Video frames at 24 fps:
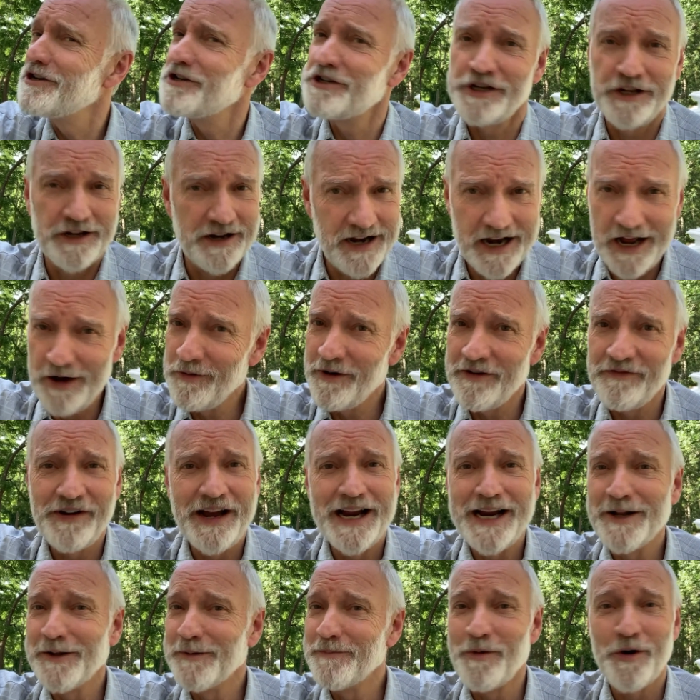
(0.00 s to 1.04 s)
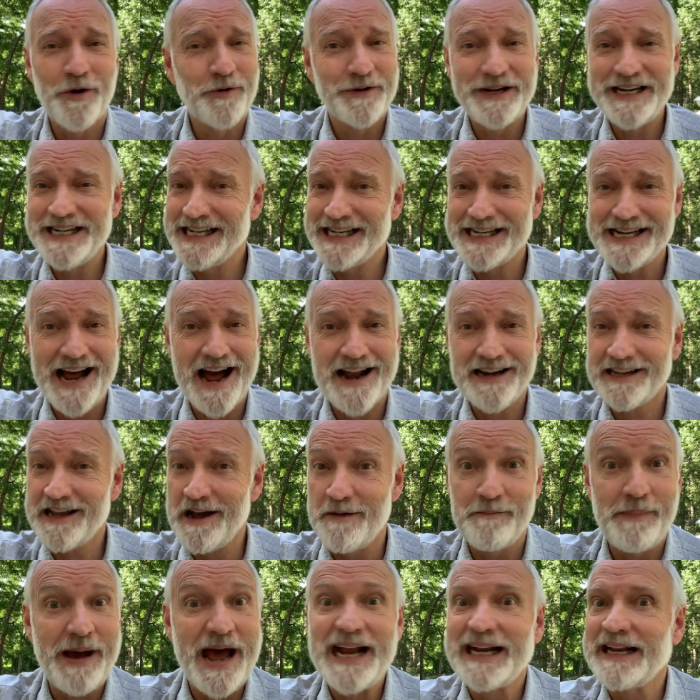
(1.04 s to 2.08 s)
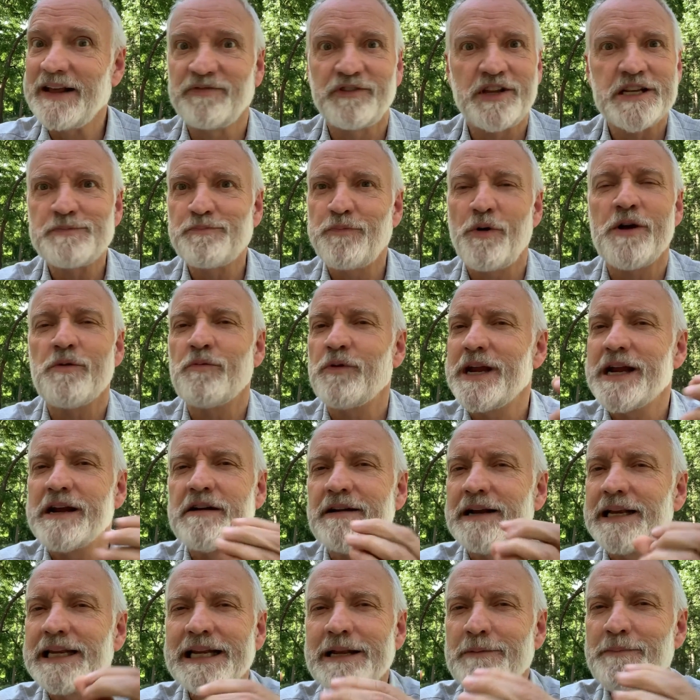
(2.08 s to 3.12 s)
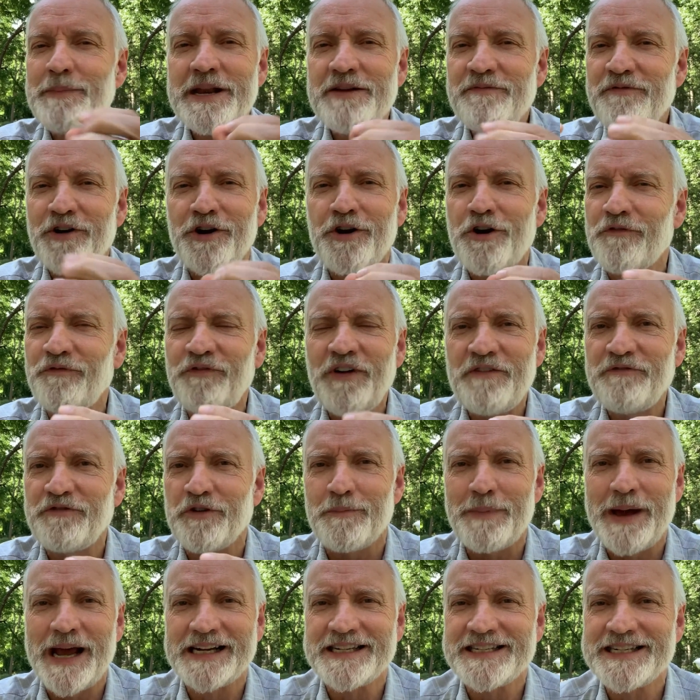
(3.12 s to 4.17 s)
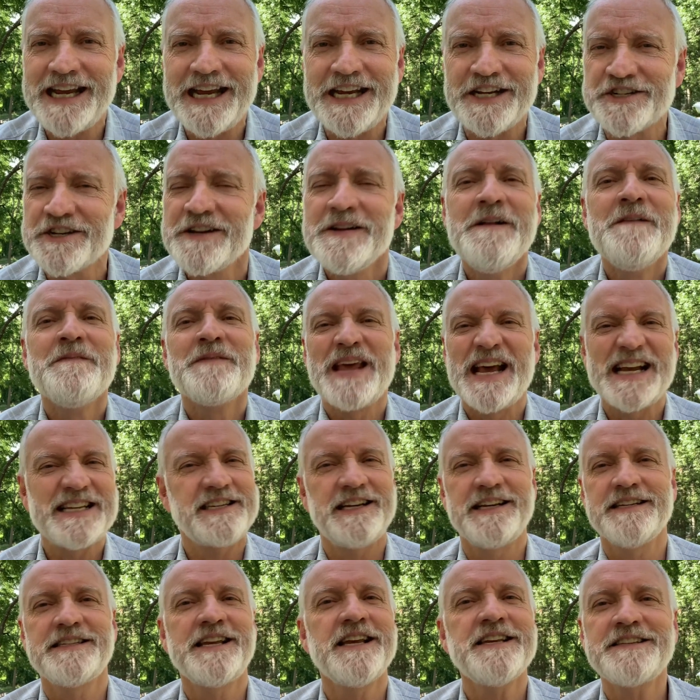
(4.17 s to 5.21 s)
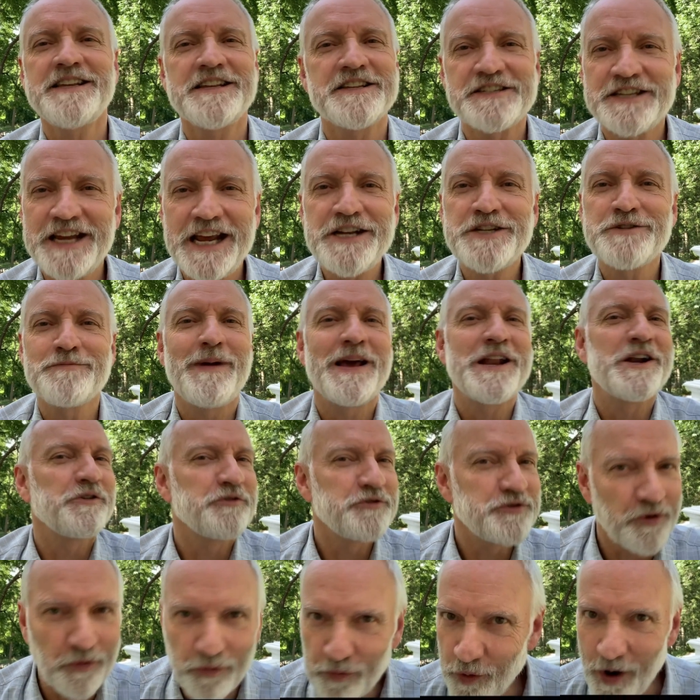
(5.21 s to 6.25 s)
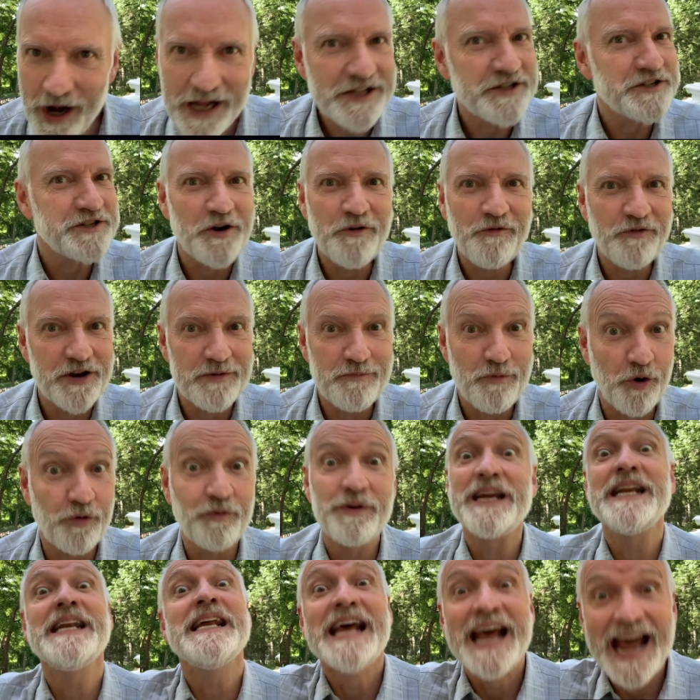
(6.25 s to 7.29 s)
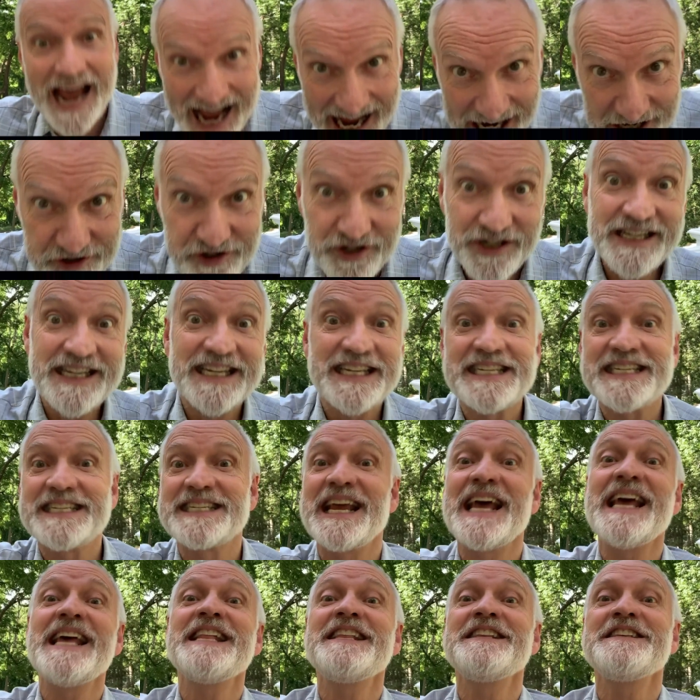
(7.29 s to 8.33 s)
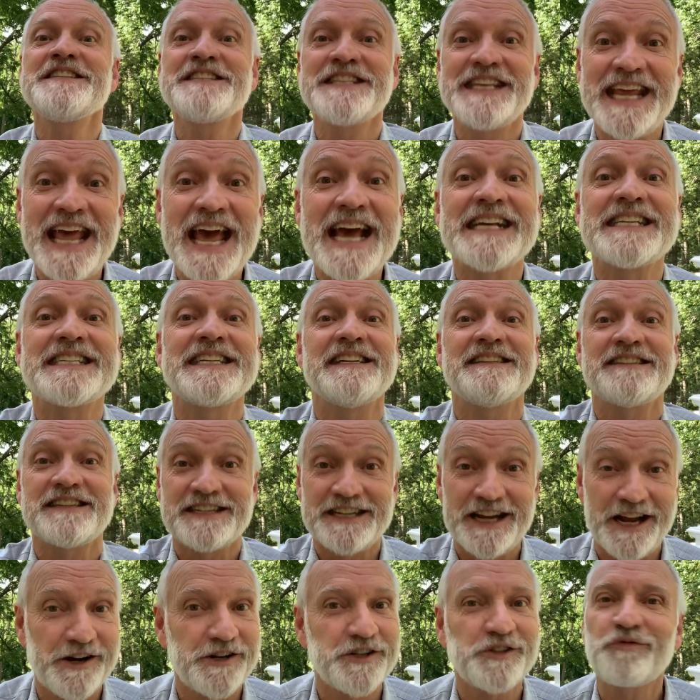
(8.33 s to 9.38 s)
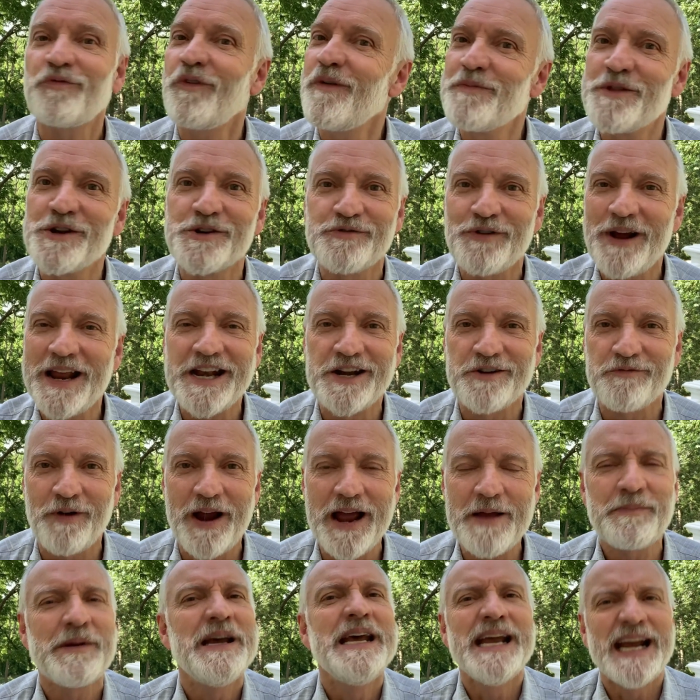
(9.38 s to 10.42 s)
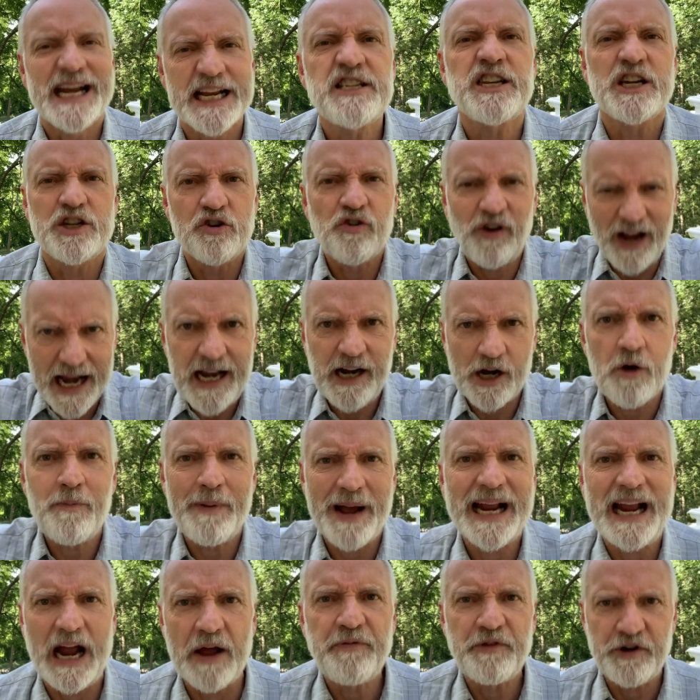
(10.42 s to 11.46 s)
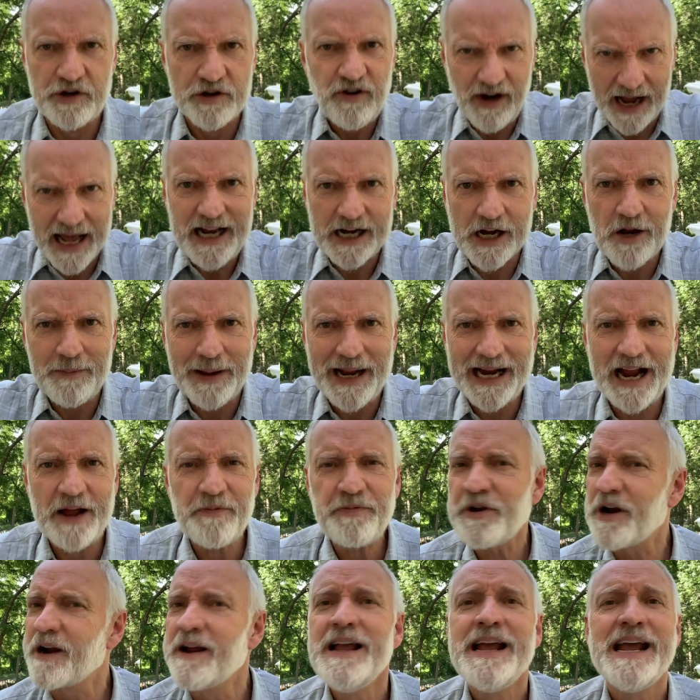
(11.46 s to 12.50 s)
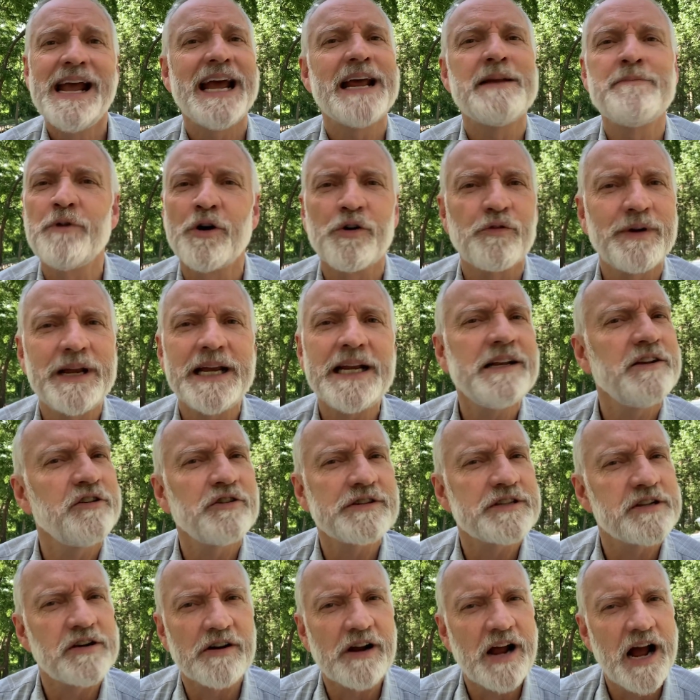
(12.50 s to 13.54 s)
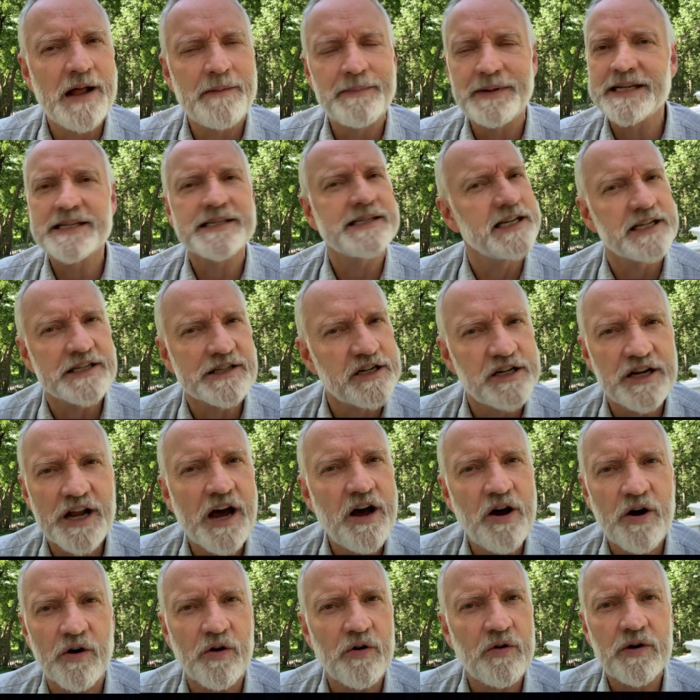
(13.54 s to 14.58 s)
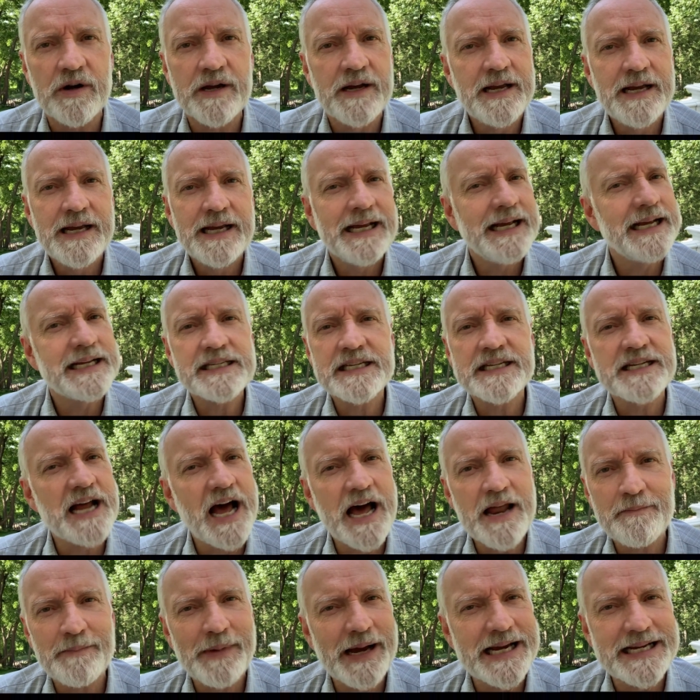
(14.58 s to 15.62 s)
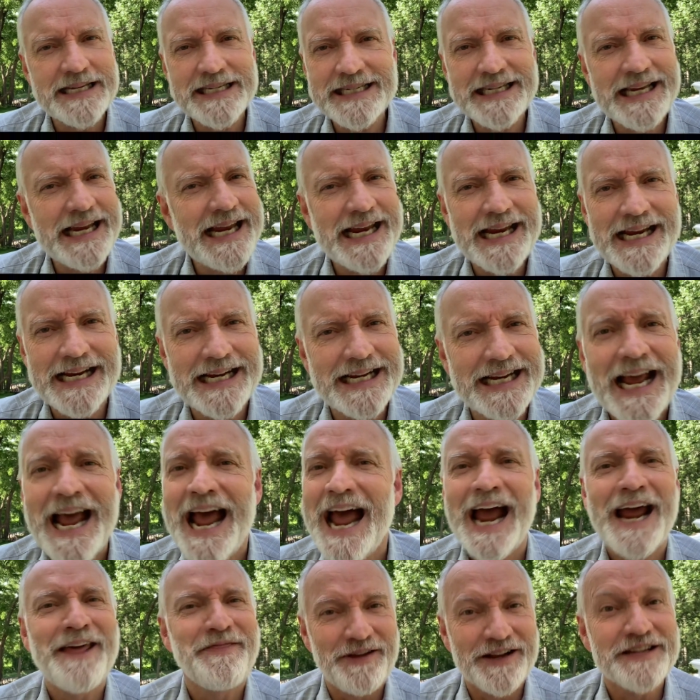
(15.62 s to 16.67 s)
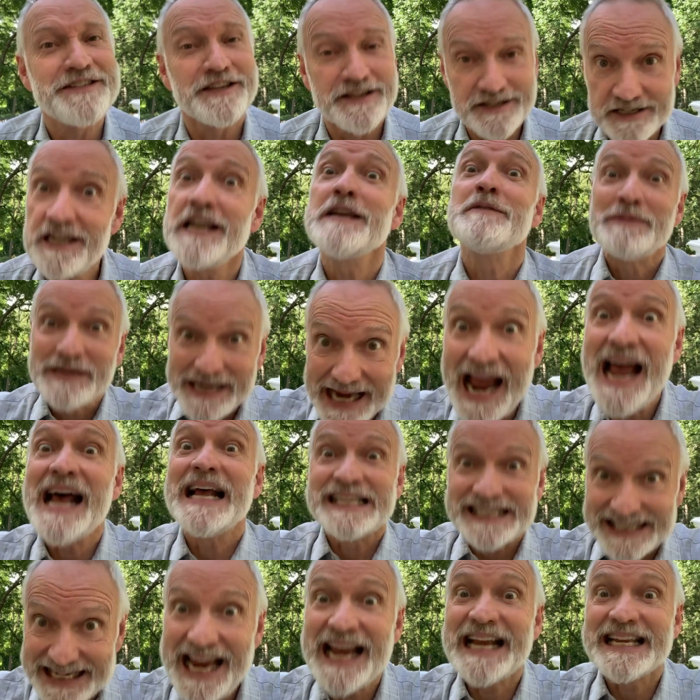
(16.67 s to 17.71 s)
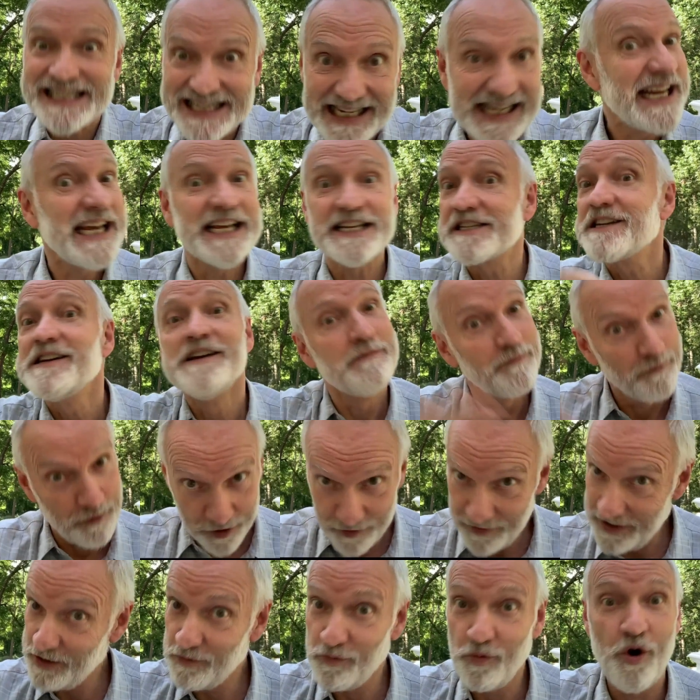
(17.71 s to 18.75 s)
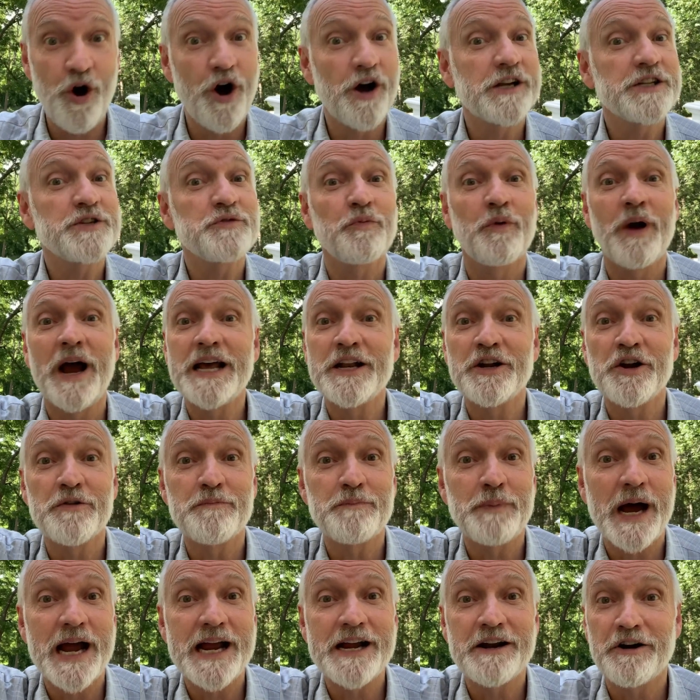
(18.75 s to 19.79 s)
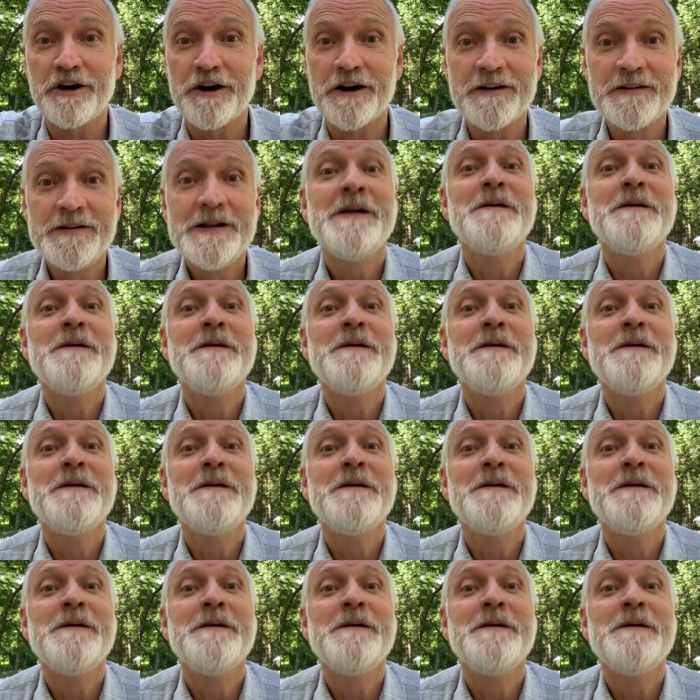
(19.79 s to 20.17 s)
To no avail. Maureen did not come back. At this point, we hear a little bit of a kerfuffle backstage as the assistant stage manager runs over to Maureen as she descends the exit stairs from the dreaded ramp and said, "You gotta go back out there, you gotta go back out there." And Maureen looks at her calmly and says, "No, it's not my scene." And they said, yes, it is. Maureen walks right on by her.